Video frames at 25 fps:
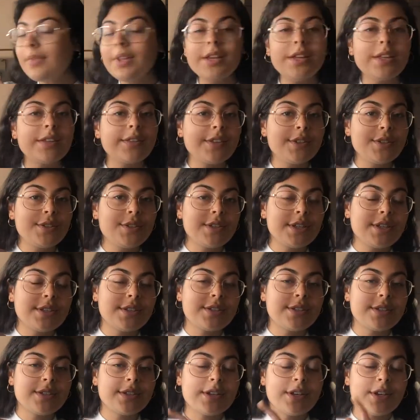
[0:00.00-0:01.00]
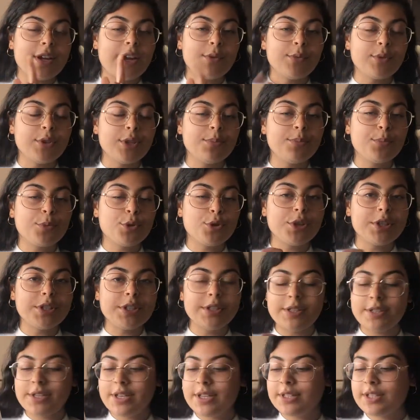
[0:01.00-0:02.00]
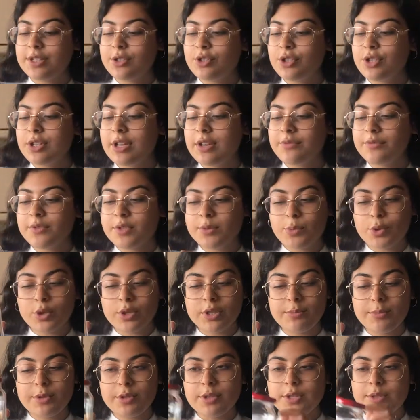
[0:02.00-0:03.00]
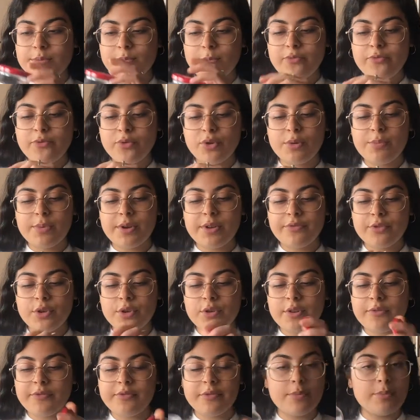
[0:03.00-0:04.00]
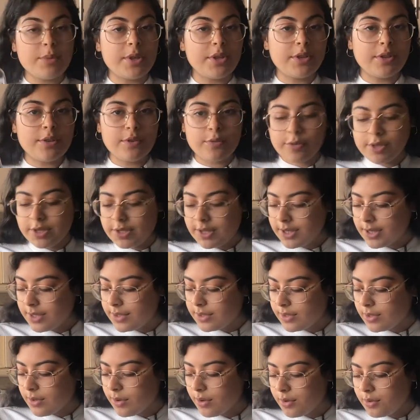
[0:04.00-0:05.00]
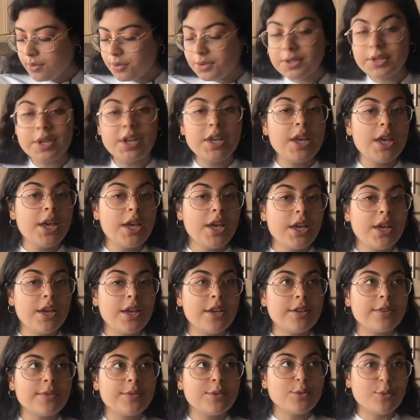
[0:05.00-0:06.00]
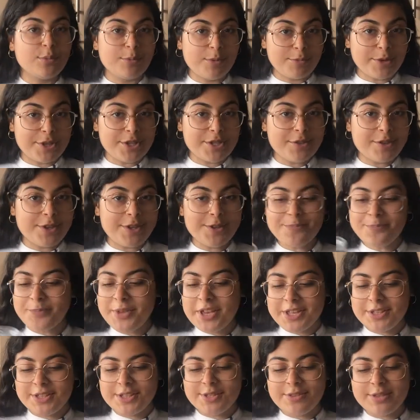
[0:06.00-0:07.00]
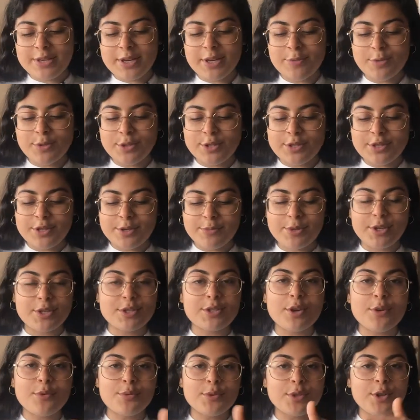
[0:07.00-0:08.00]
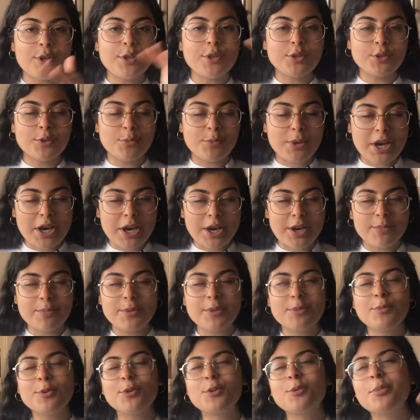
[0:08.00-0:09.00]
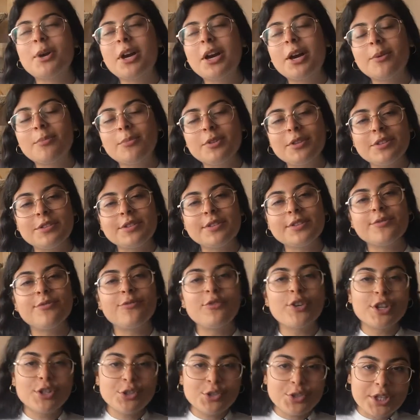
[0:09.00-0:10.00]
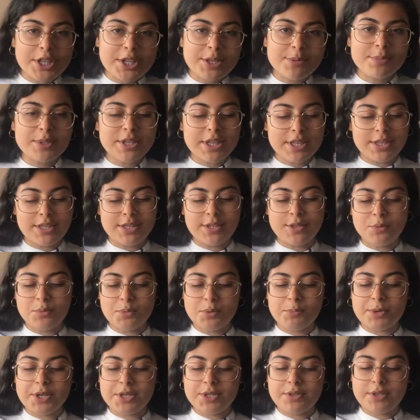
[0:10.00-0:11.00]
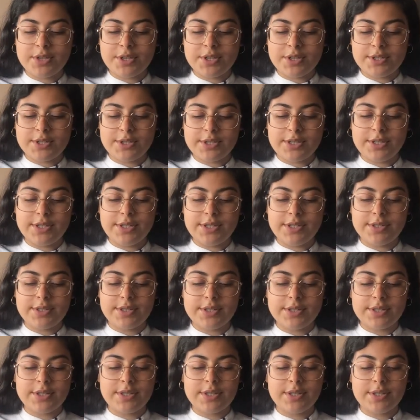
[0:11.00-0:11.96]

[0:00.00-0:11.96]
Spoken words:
this is a really important addition. I've spoken about this before, but if you're not familiar with it, it's called nomi basra. Had to think about it there because I always call it nomi hamad, but nomi hamad is fresh limes, and then nomi basra is these